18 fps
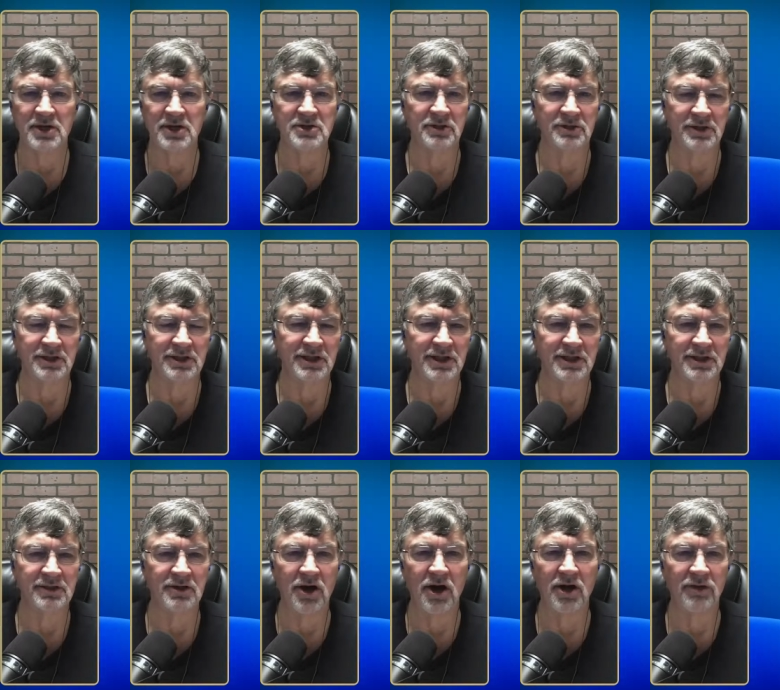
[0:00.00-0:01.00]

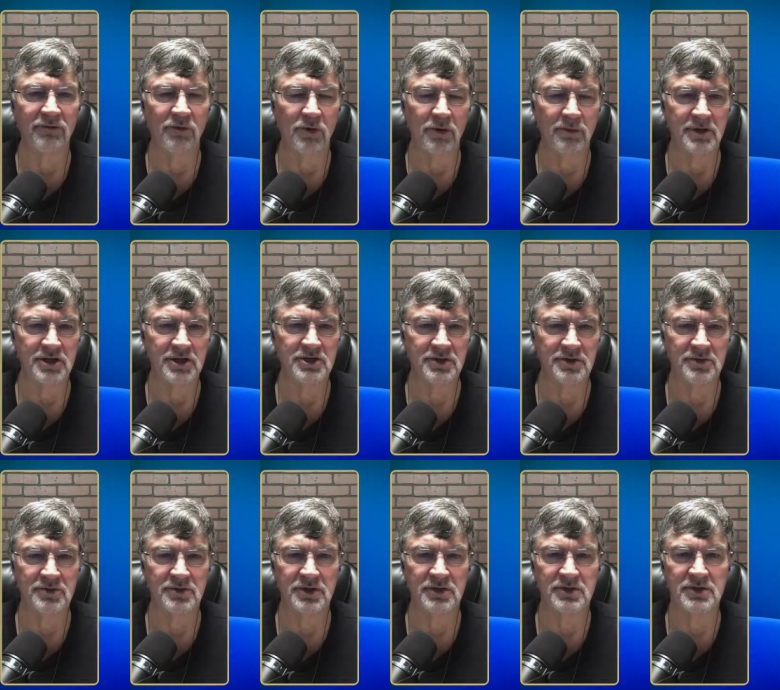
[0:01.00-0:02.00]
potentially coliform
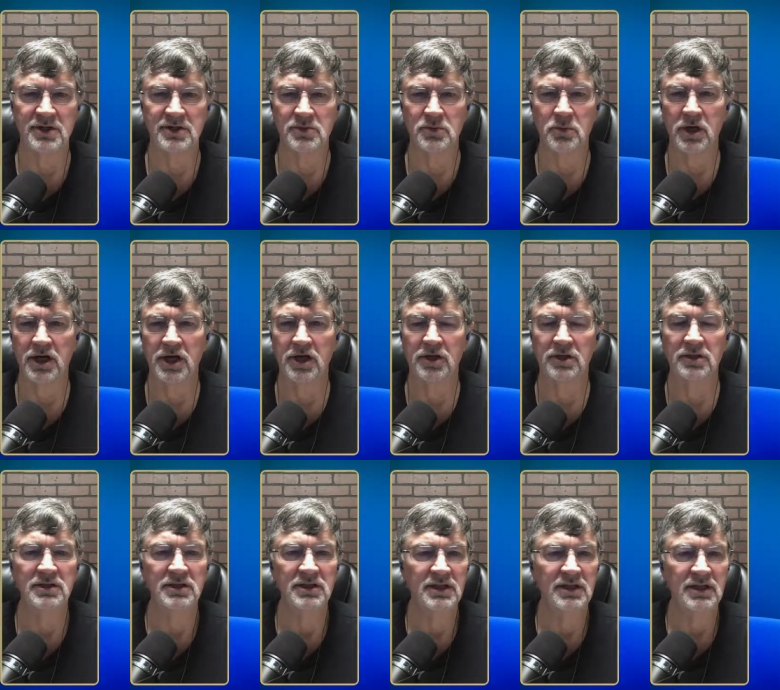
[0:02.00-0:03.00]
issues as
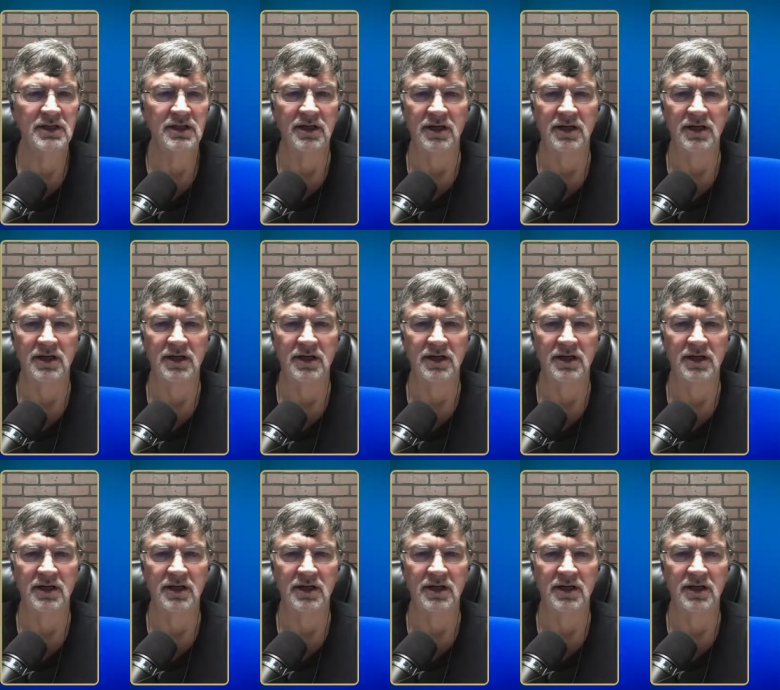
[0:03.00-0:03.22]
well.